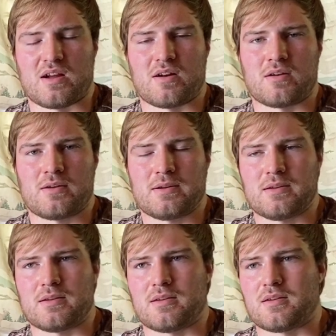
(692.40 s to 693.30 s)
air,
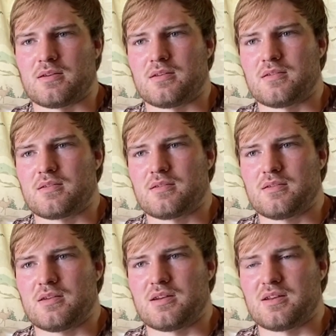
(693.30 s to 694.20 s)
and
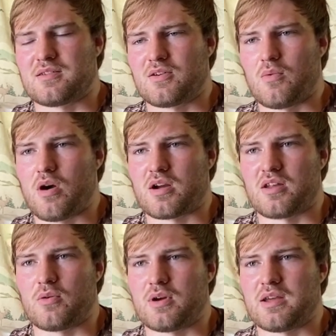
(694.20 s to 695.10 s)
he started
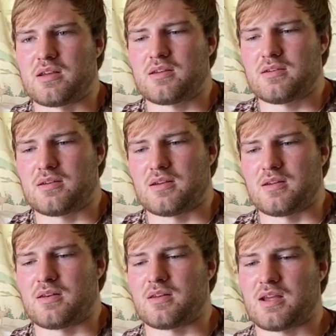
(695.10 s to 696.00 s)
walking away.
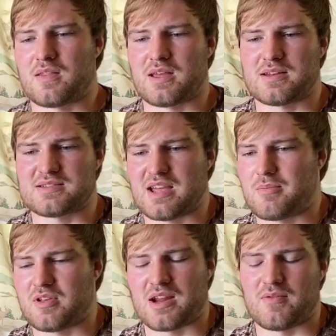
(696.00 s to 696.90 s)
And at that
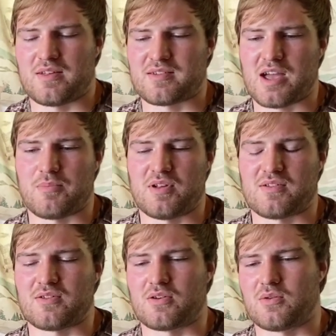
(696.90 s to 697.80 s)
time, like, everything's happening
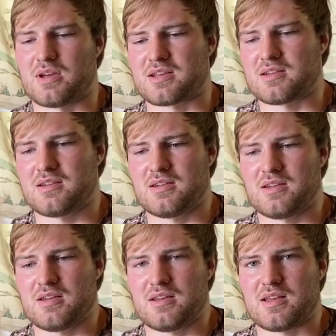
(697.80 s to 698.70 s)
so quick,
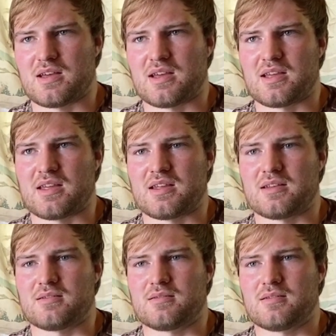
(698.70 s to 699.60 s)

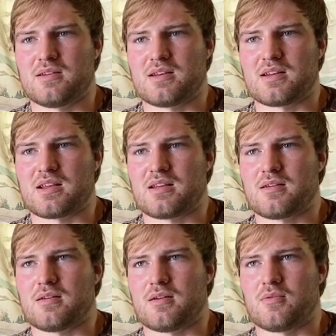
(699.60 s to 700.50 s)
I
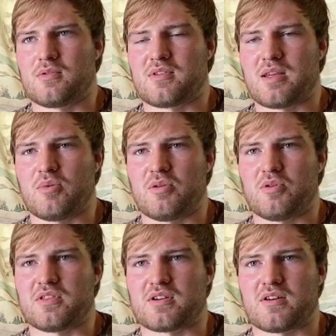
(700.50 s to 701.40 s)
was able to
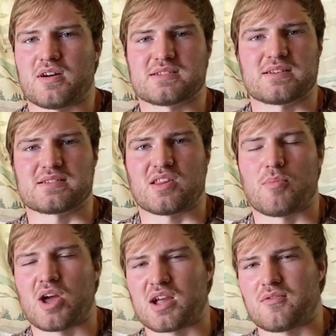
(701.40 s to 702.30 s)
put the crosshairs on the
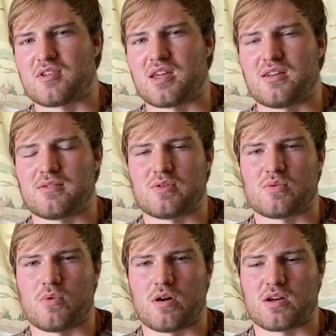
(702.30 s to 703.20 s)
back of his head as he was
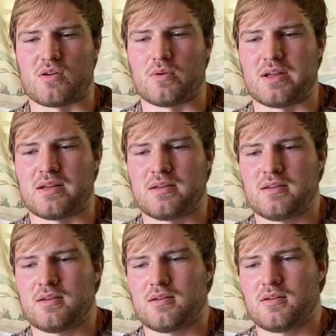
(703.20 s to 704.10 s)
walking away.
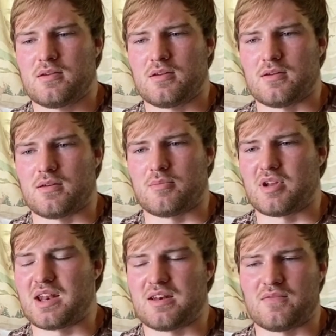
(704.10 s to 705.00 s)

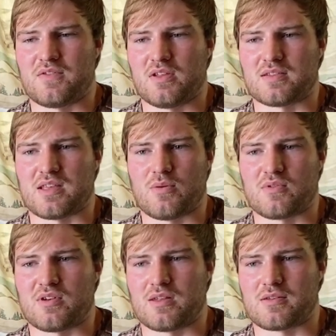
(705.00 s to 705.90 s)
But I didn't feel like that
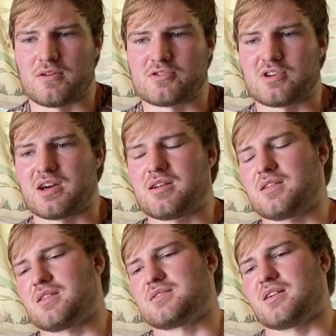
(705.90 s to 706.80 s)
was an ethical shot
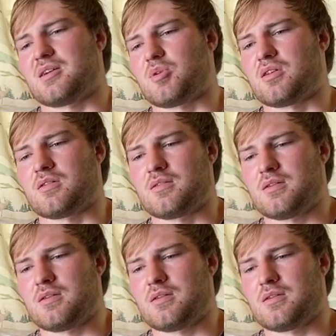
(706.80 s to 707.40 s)
at the time, and